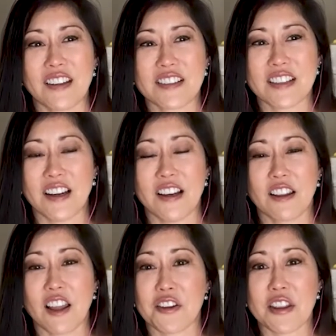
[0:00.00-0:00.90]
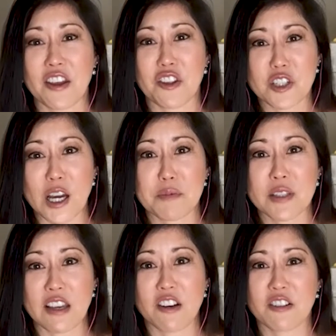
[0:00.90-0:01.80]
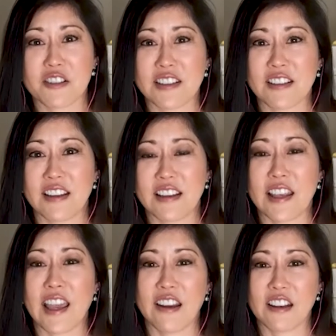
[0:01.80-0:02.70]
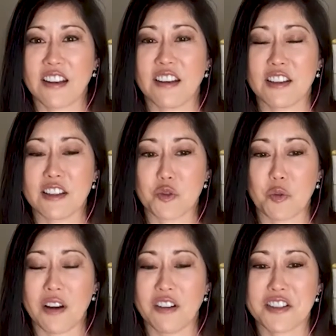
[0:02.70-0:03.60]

a lot of the other top skaters in Canada as well.